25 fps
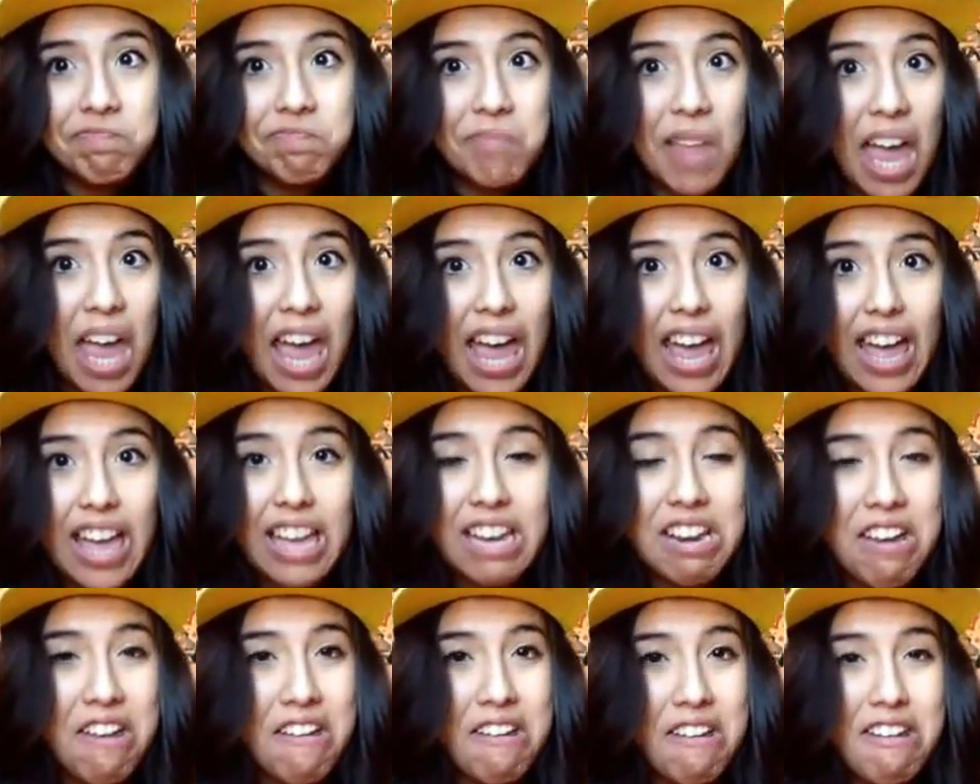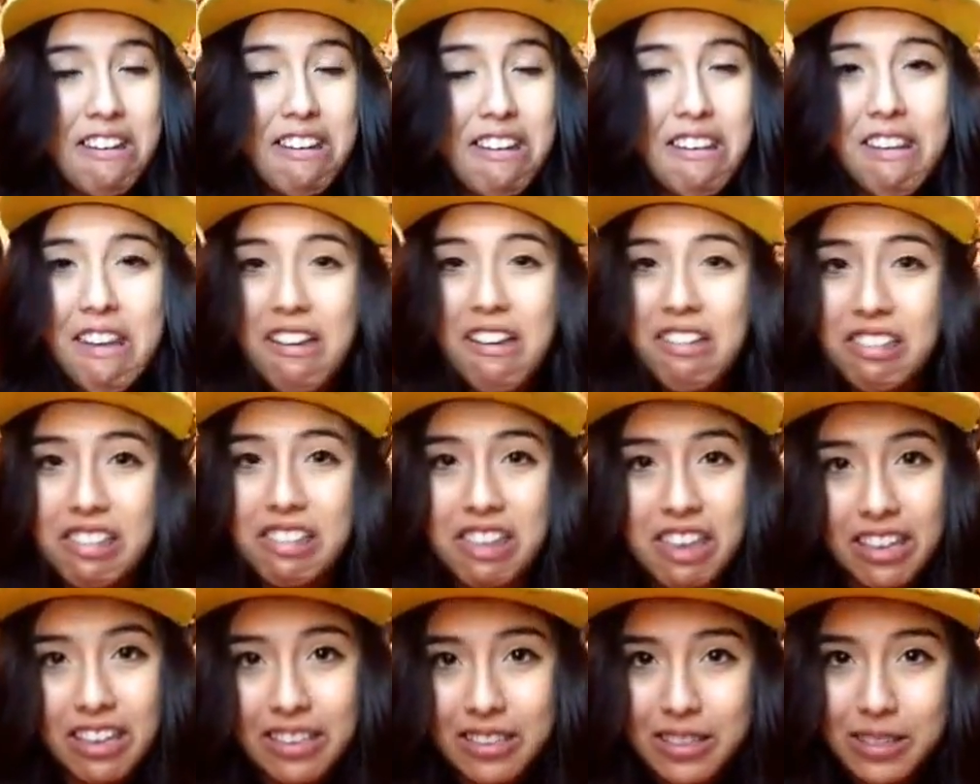and
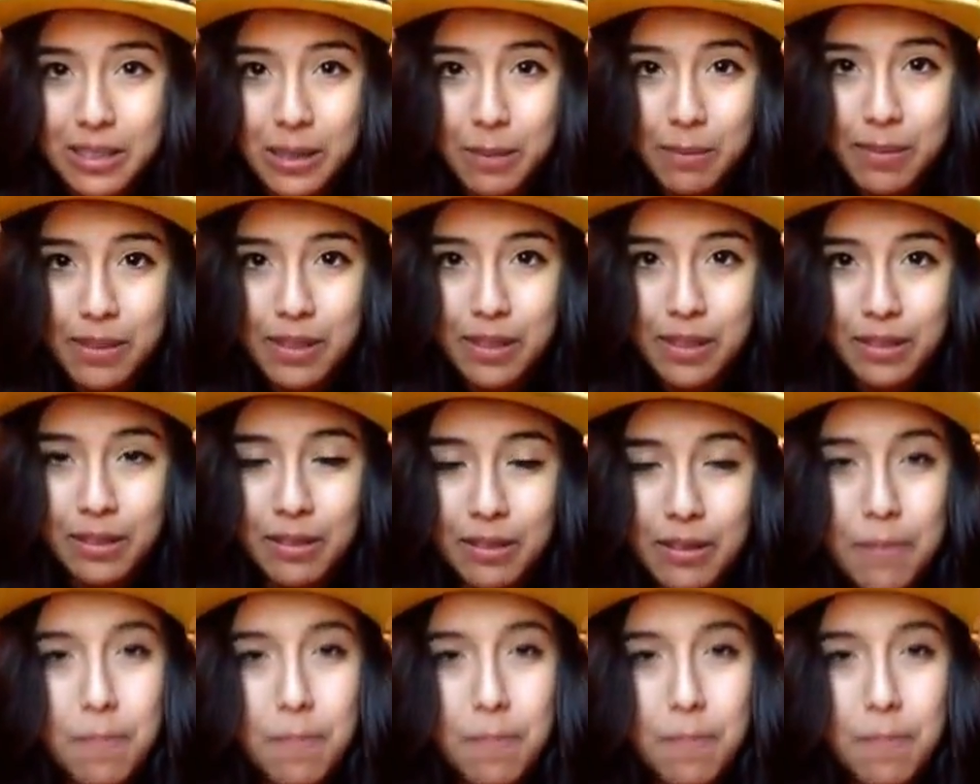nothing slips you.